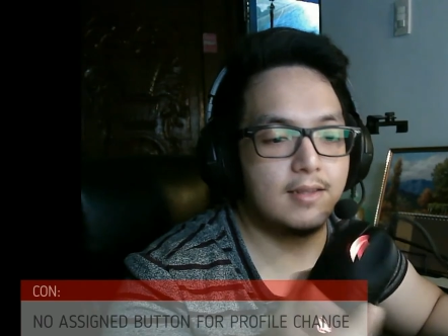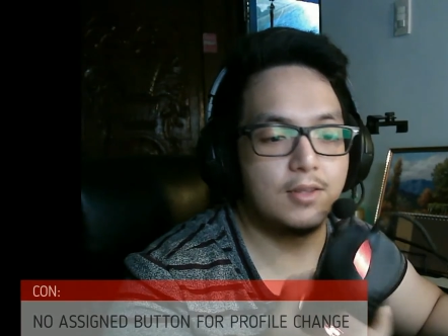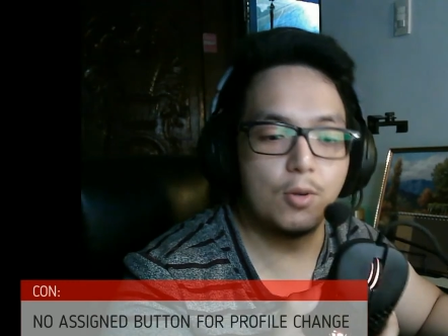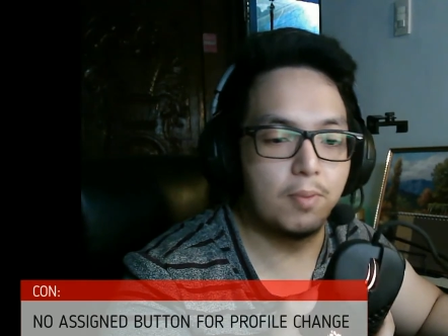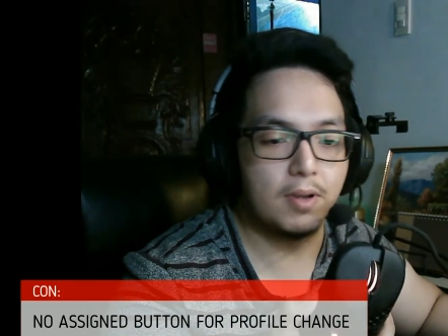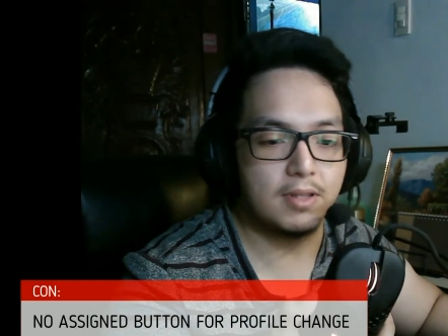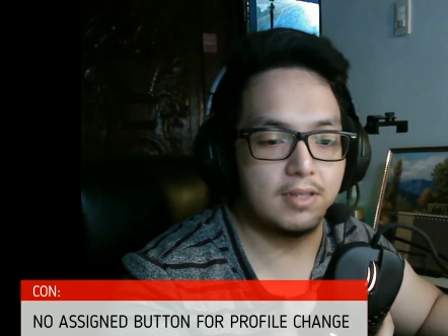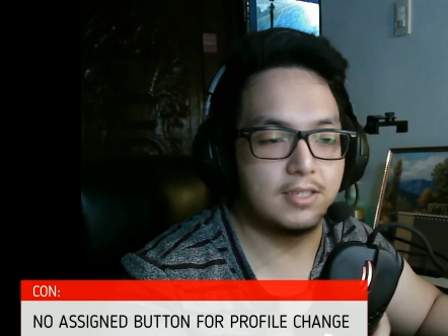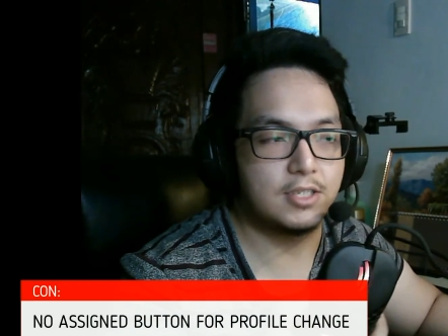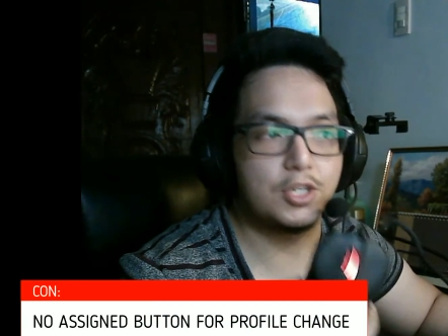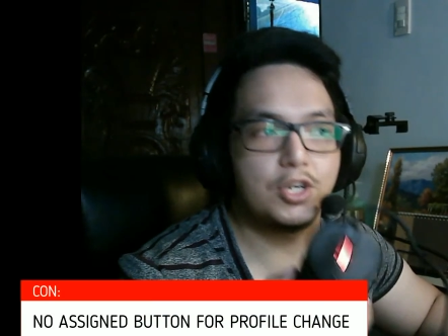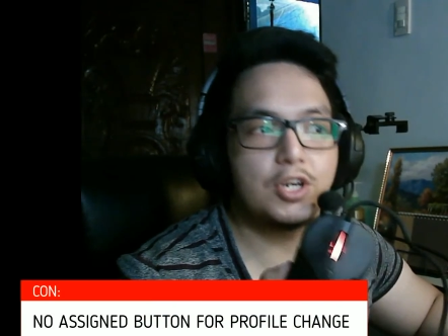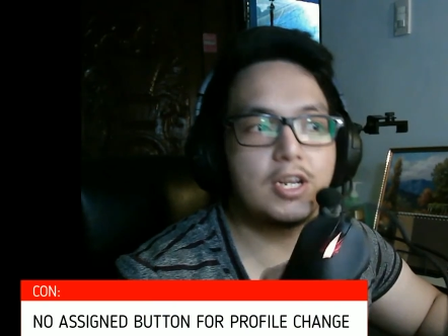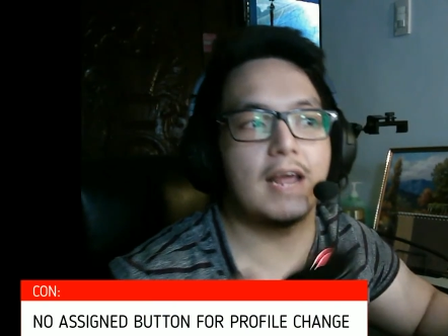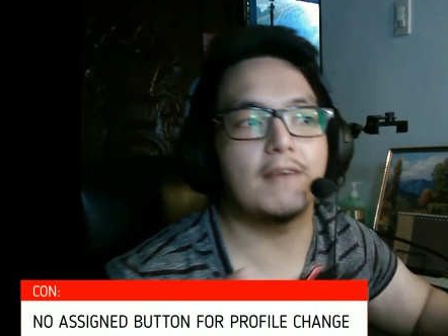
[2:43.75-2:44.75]
No button.
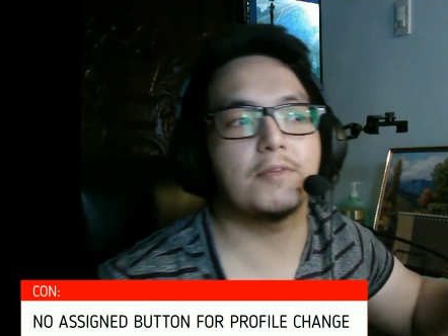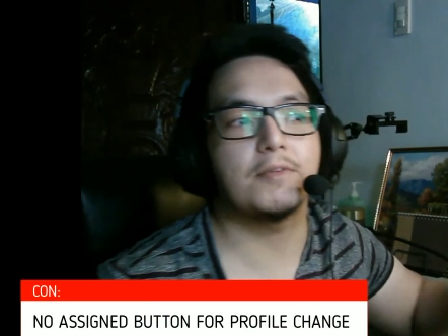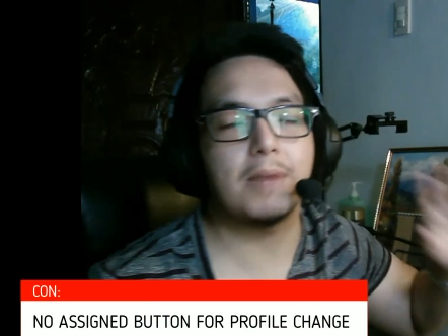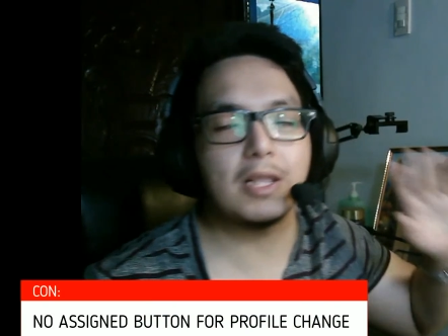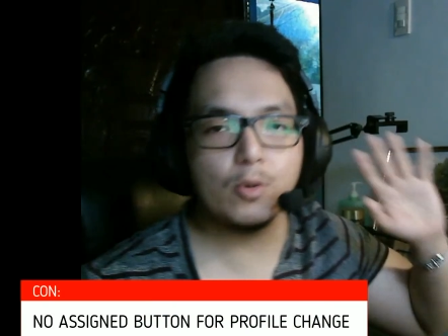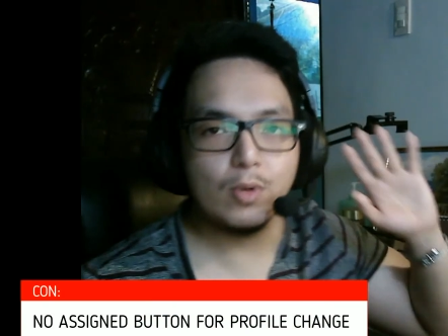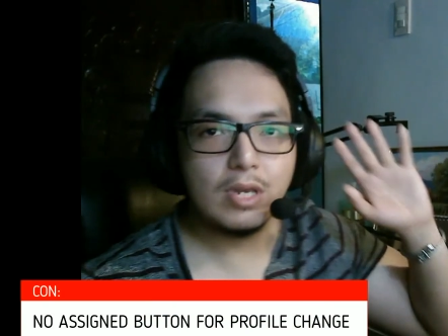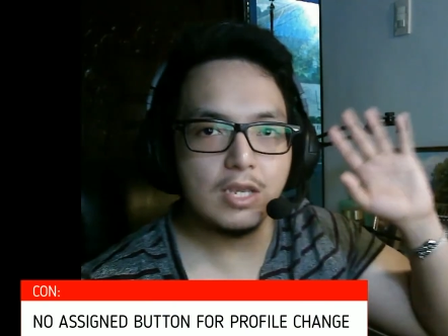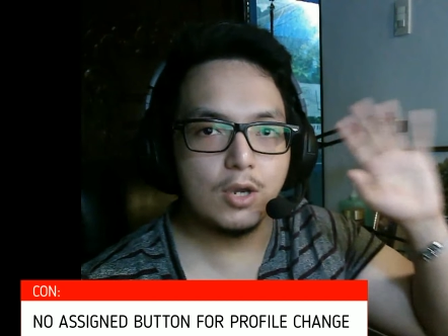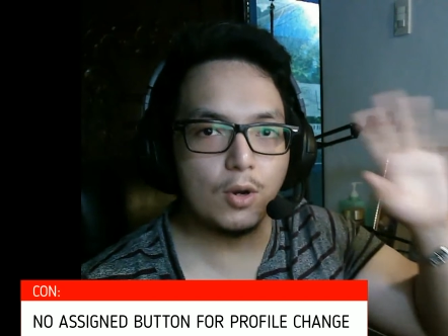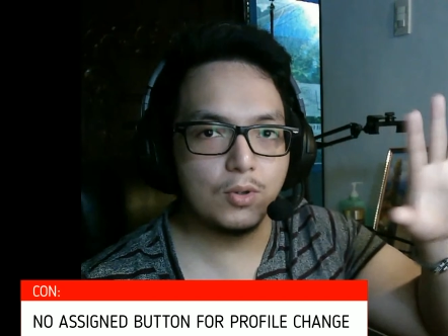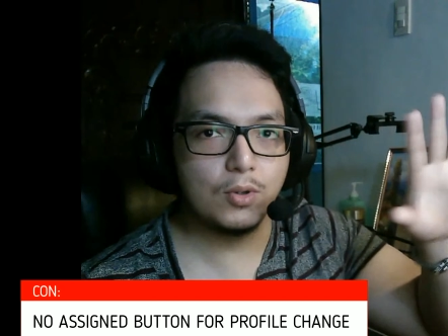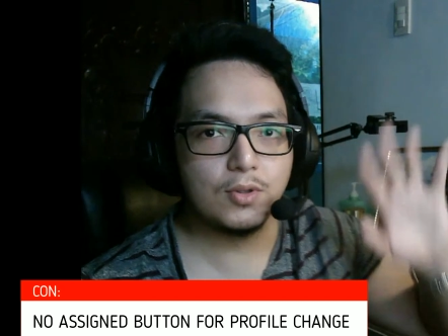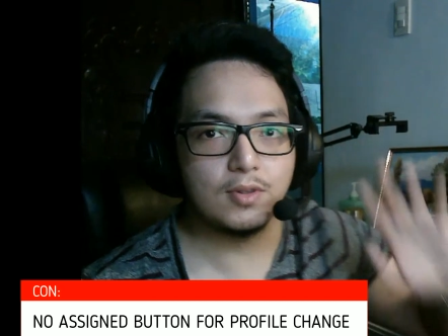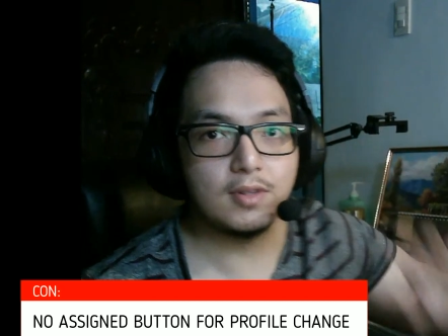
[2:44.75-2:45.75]
So you're going to have to manually
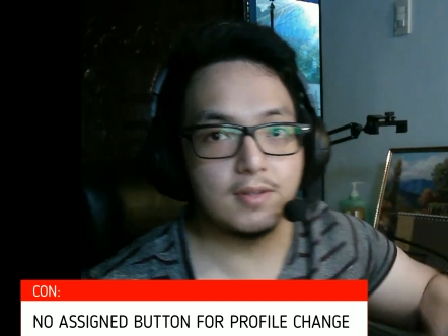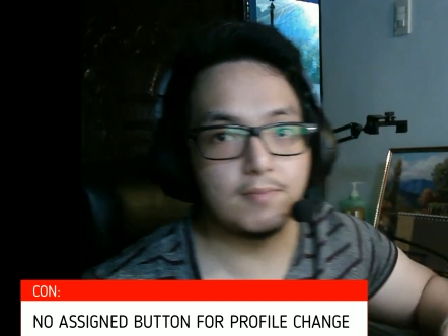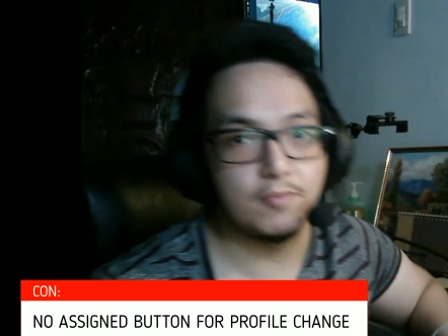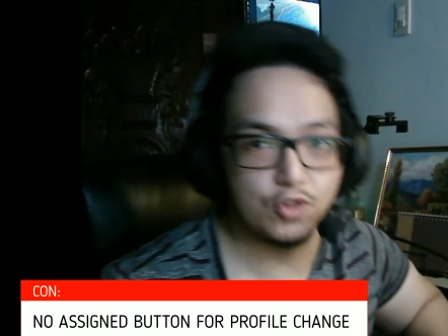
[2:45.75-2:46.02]
go to the